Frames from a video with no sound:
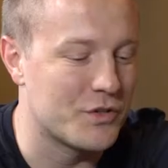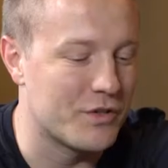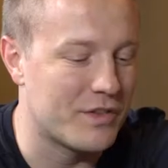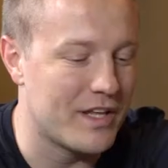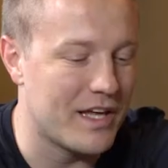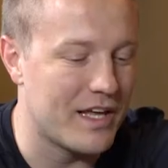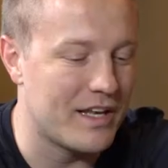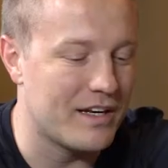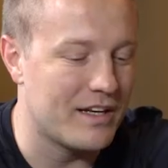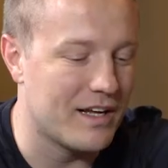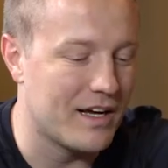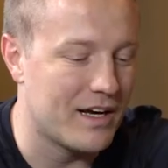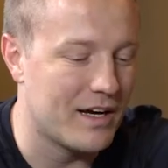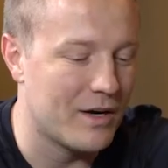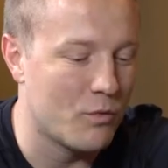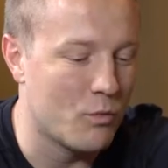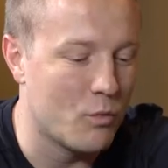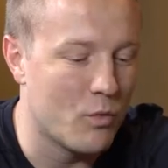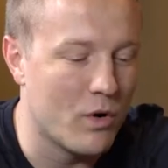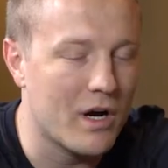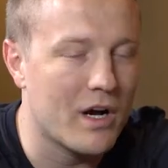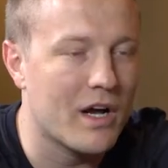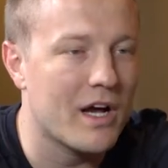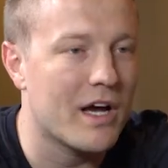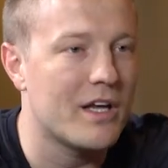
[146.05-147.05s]
So then
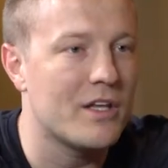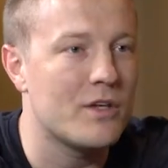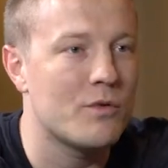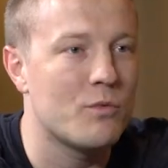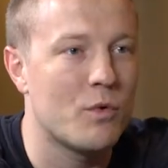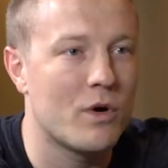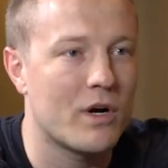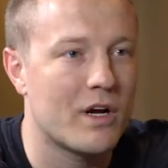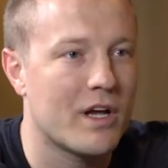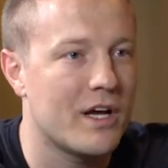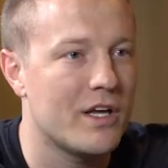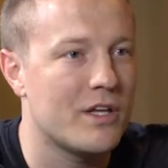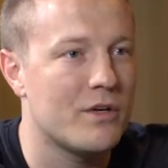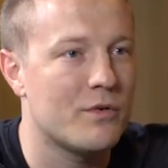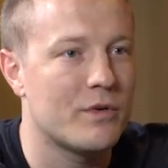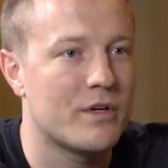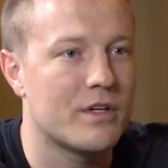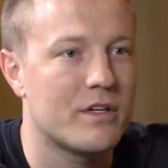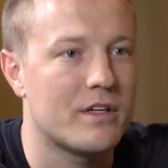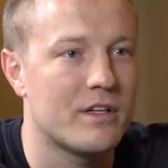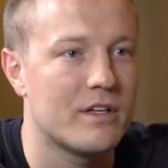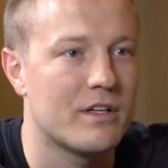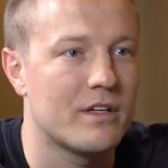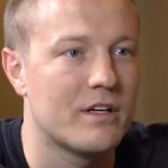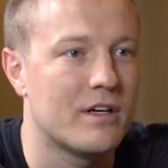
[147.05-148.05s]
what got you
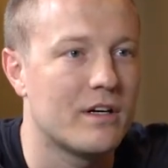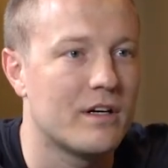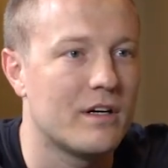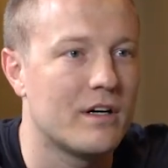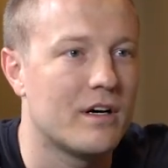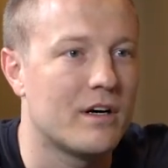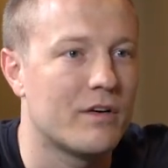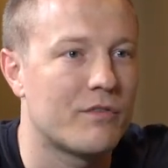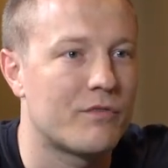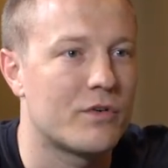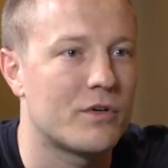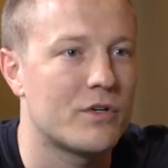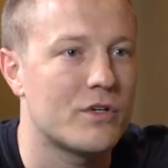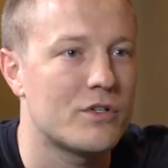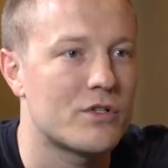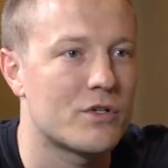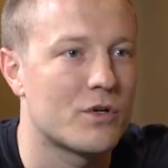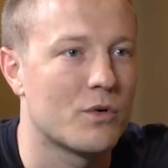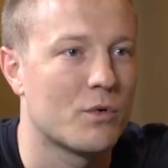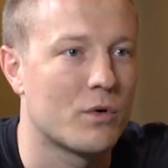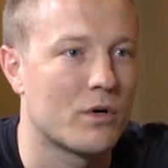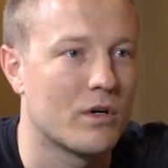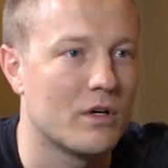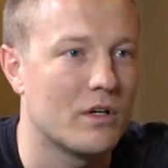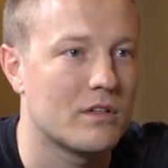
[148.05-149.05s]
into the
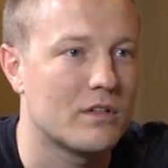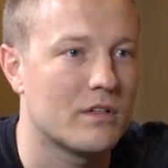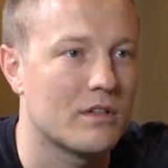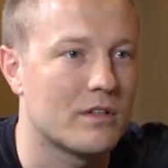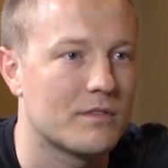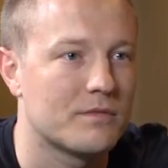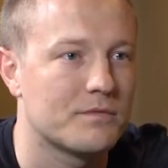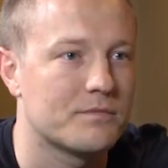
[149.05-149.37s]
furniture world?